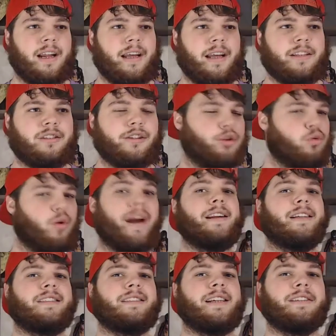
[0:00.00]
It's the
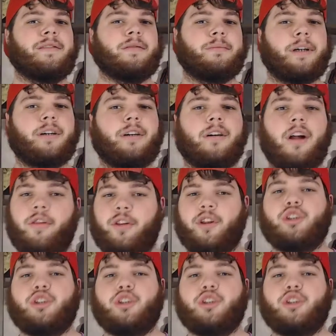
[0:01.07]
grandest stage of them all, the